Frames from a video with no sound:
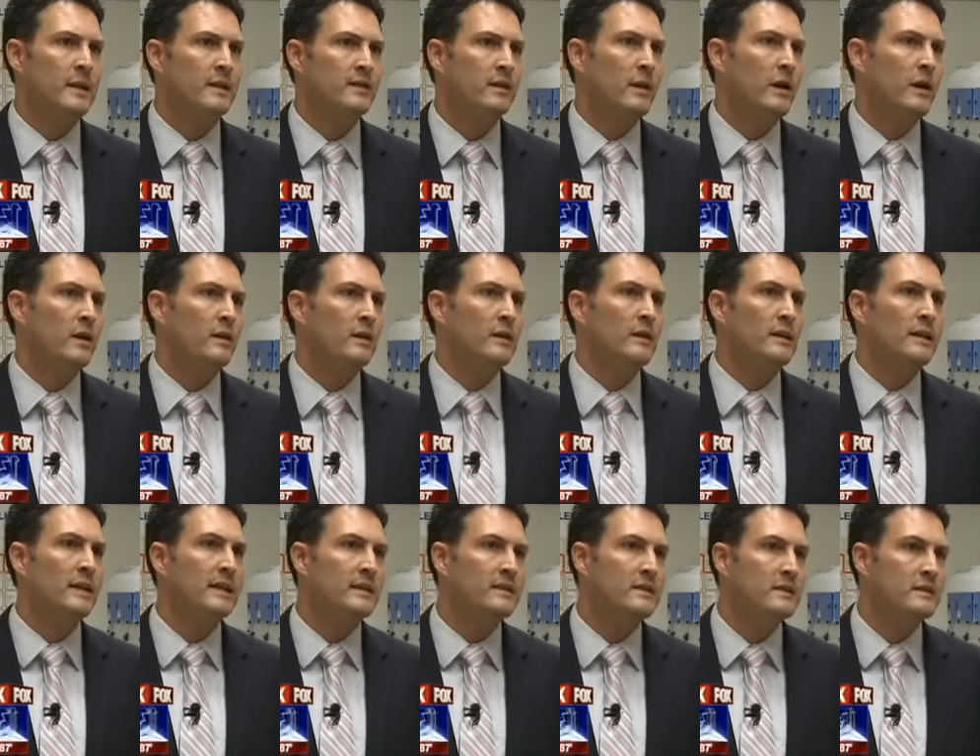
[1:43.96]
there are at
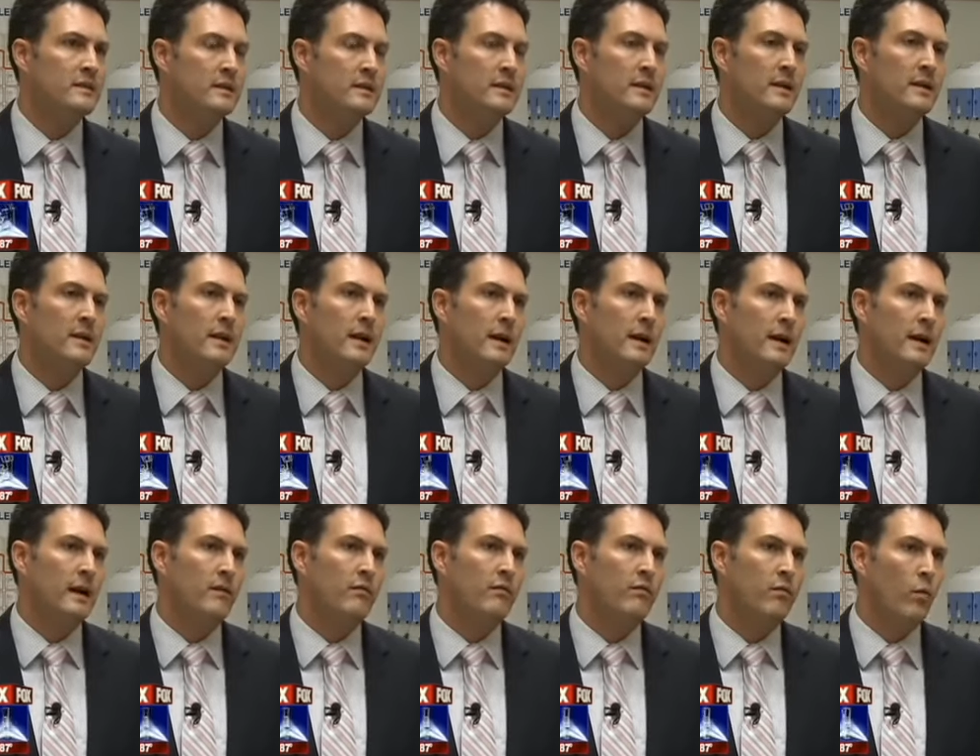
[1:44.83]
least
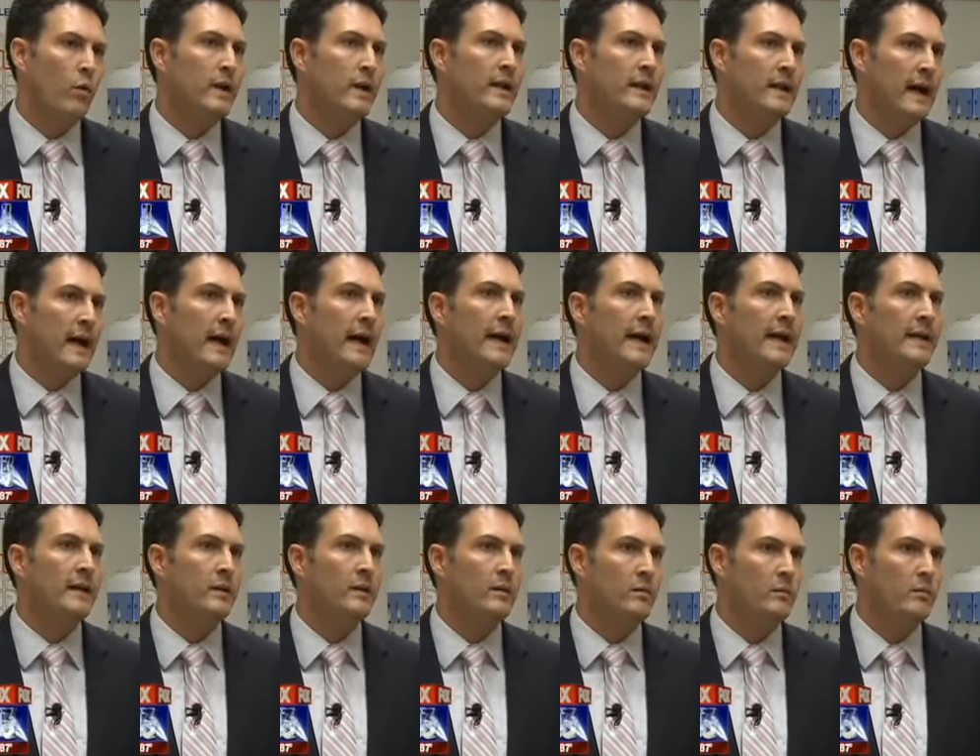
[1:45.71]
uh,
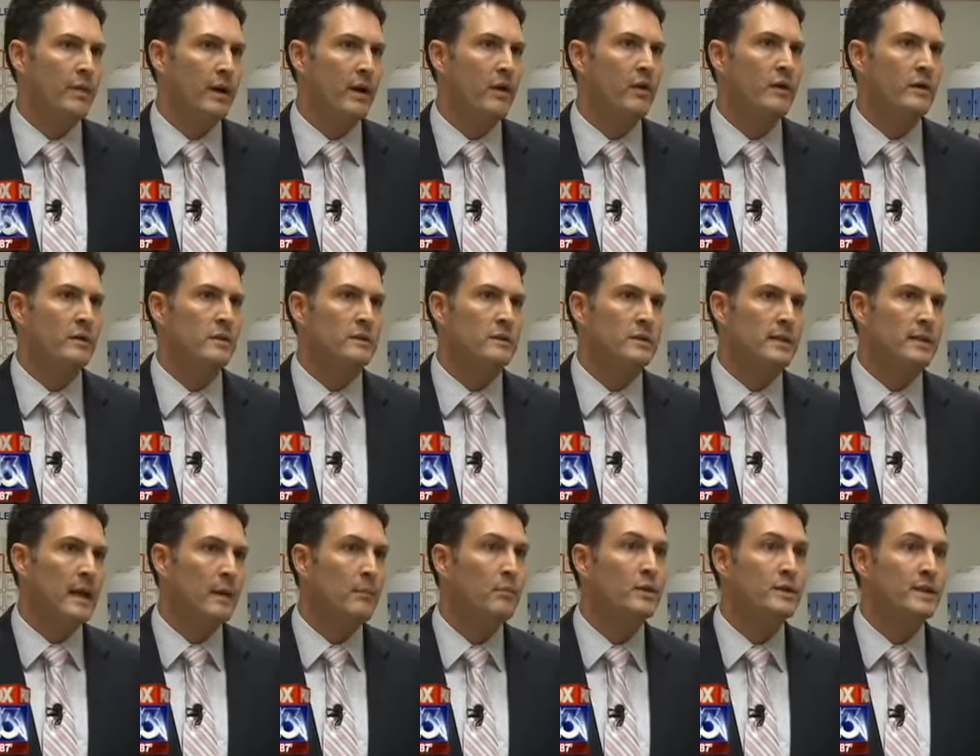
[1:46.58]
49 burials in
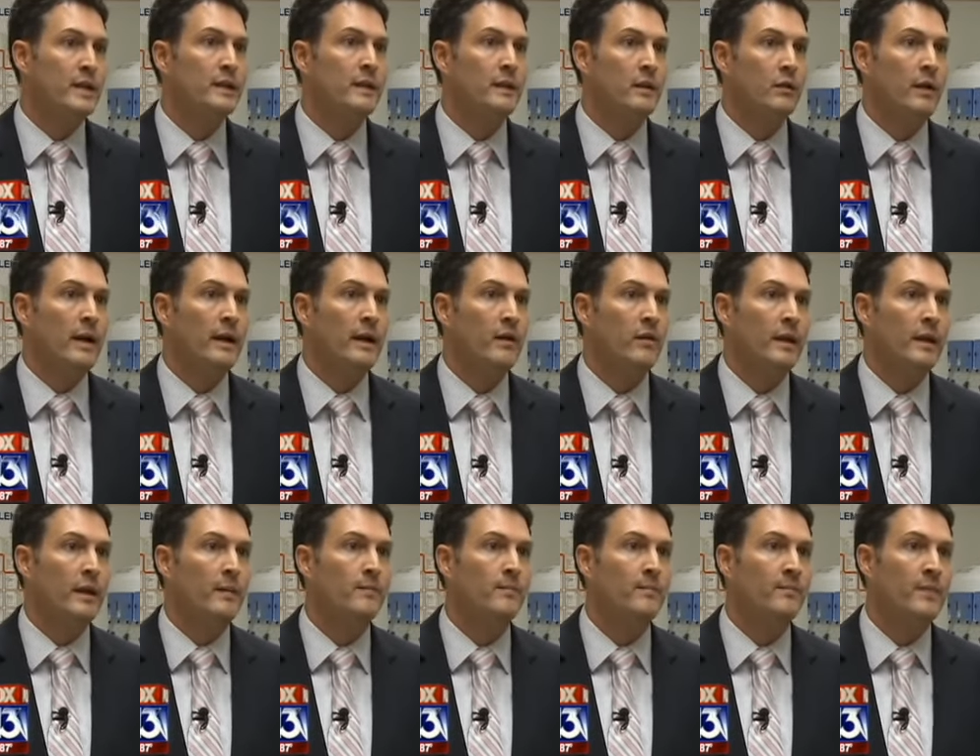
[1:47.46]
that particular
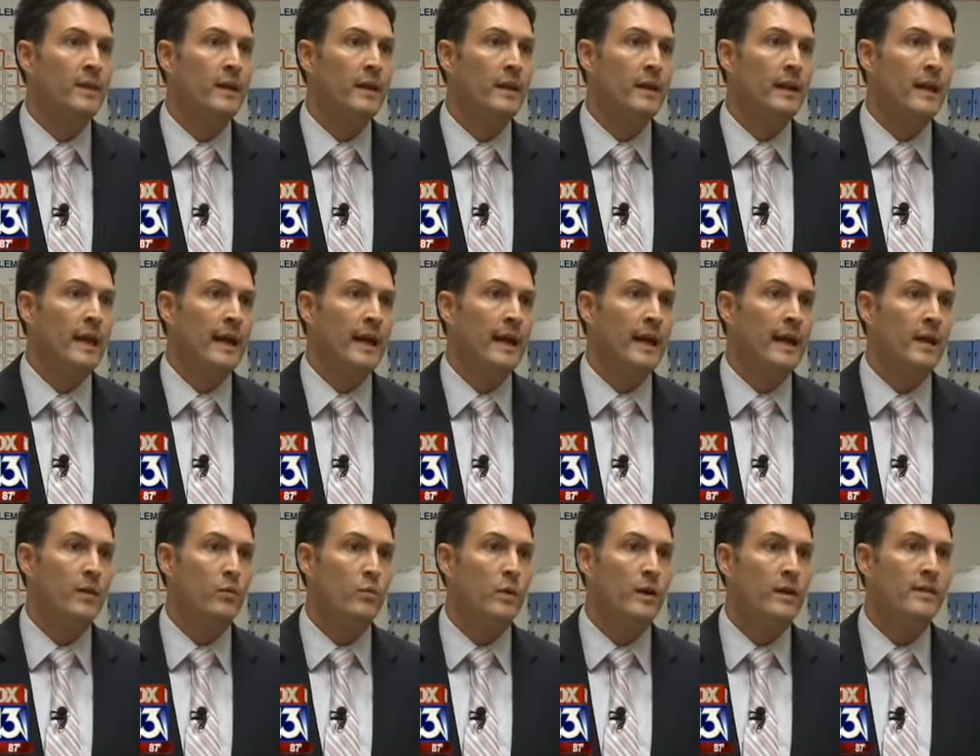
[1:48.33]
area.
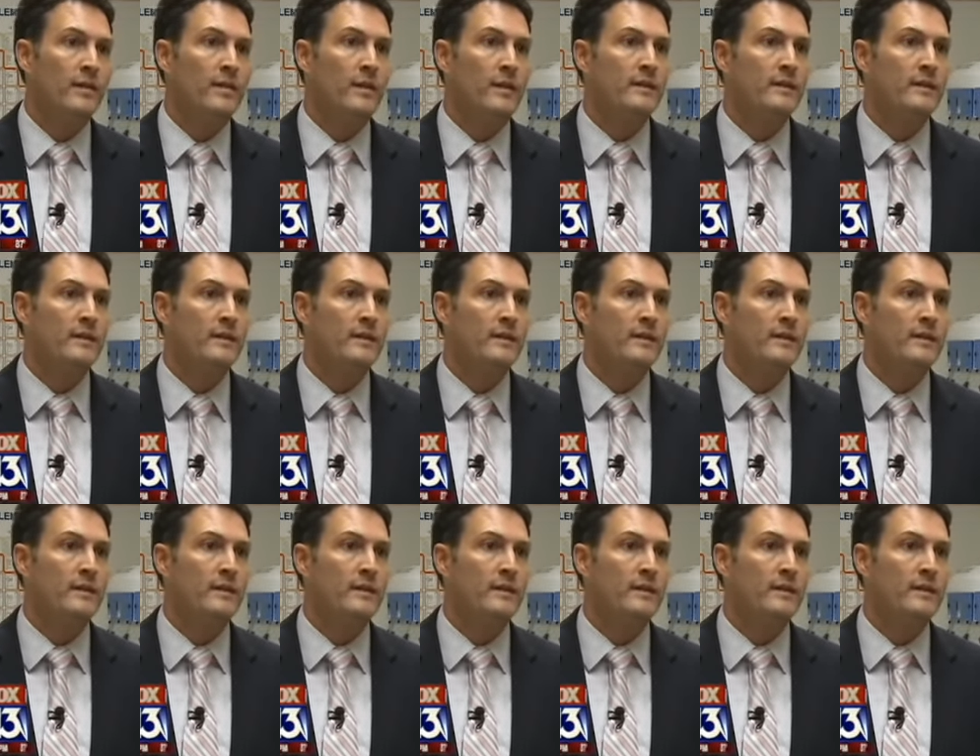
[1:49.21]
And with uh,